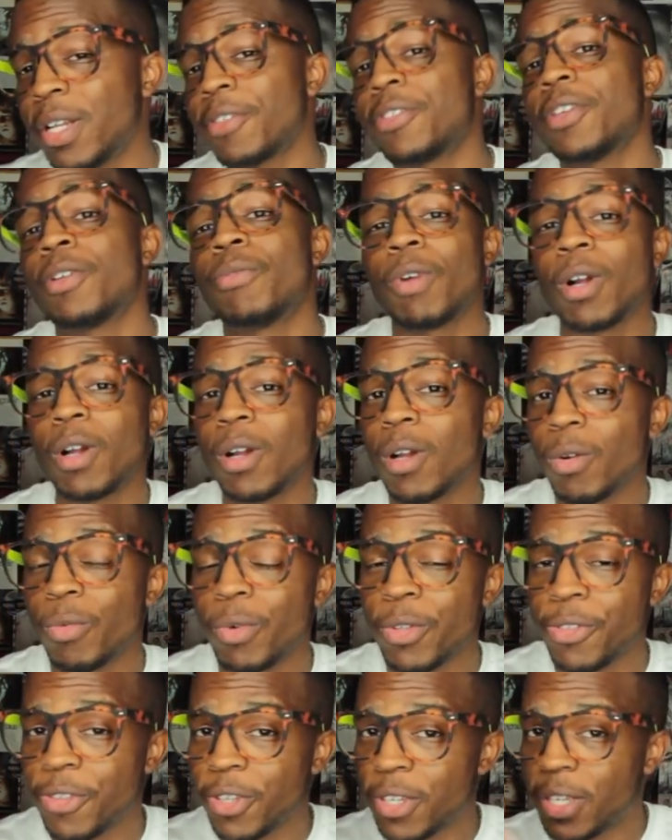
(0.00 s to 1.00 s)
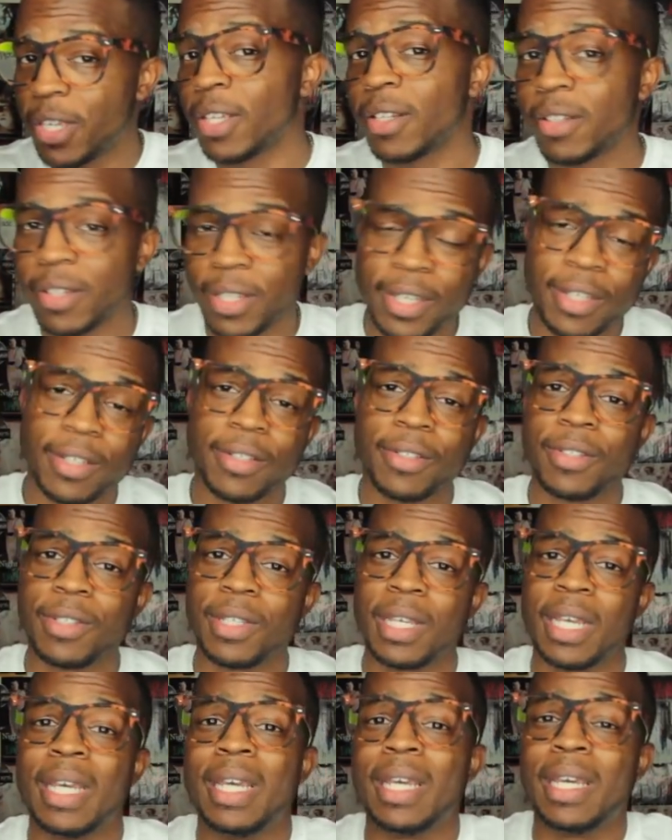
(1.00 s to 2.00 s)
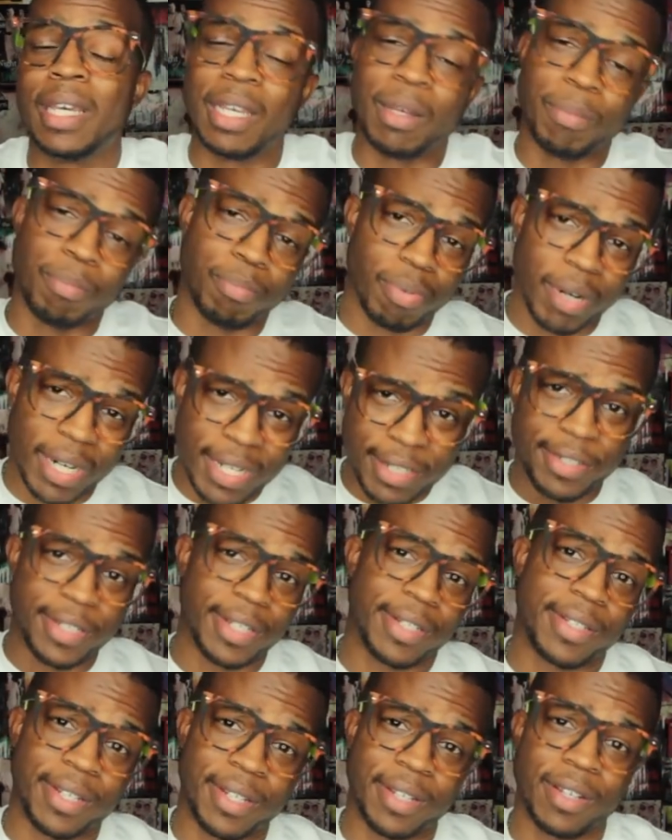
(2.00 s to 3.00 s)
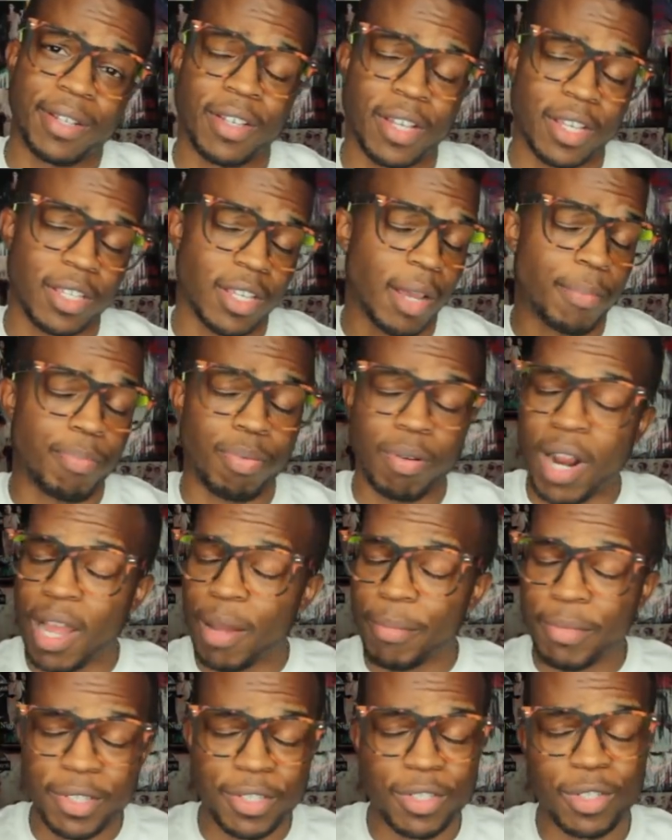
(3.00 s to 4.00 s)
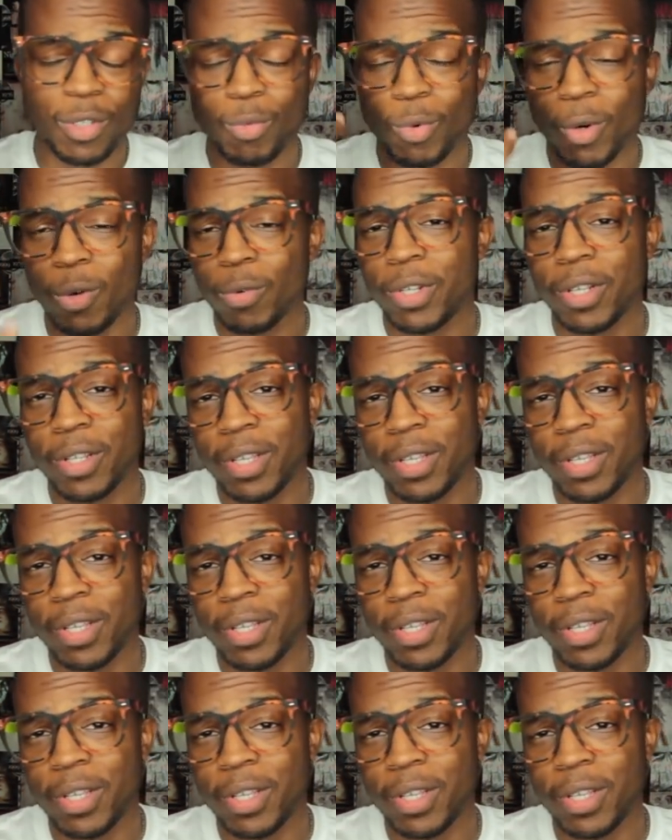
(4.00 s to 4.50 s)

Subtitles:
nothing wrong with the kit lens. Embrace it. I promise you won't